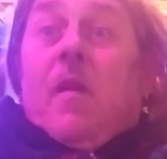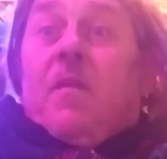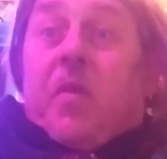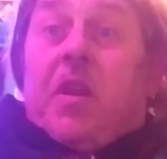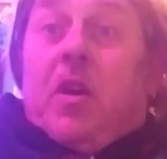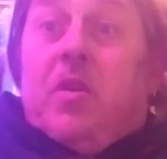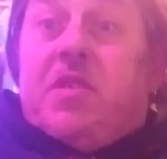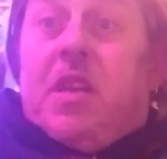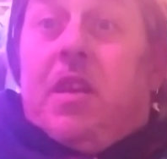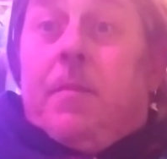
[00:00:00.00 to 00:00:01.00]
for
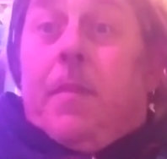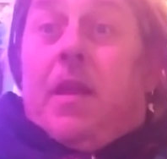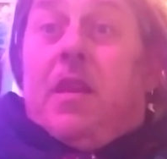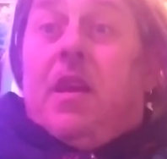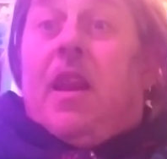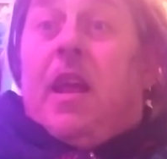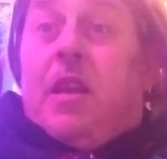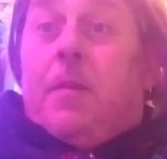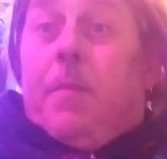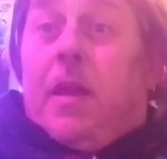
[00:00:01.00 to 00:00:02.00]
using Dominion,
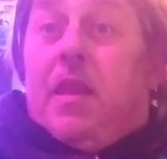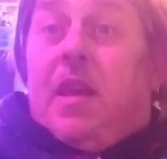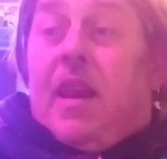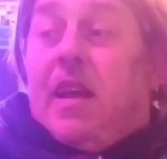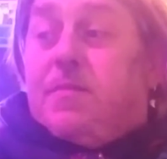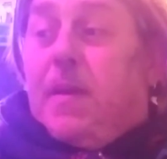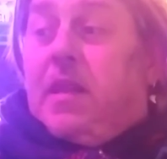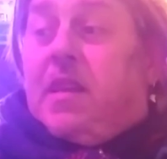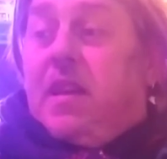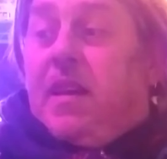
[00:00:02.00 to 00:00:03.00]
and Dominion has
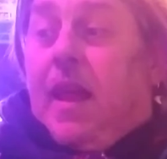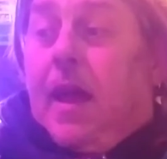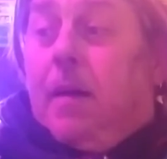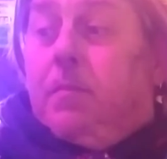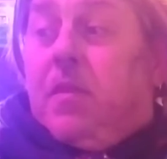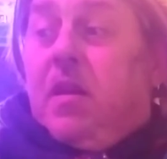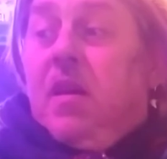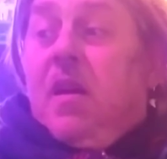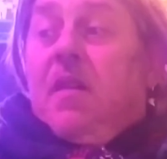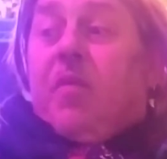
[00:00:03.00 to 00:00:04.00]
been condemned
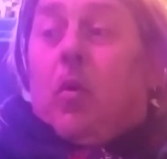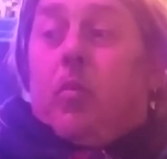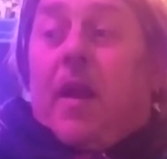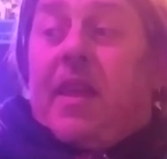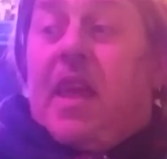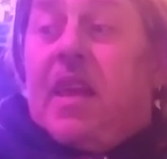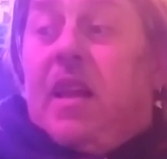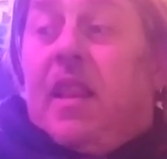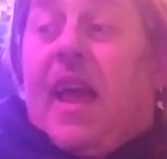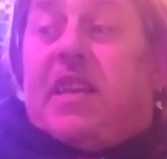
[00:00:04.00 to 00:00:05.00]
for rigging
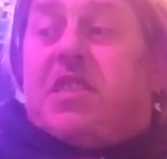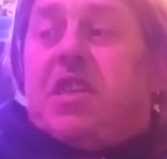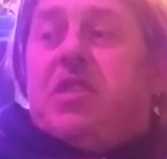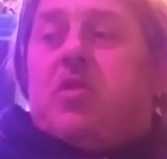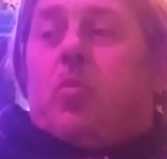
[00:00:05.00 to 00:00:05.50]
elections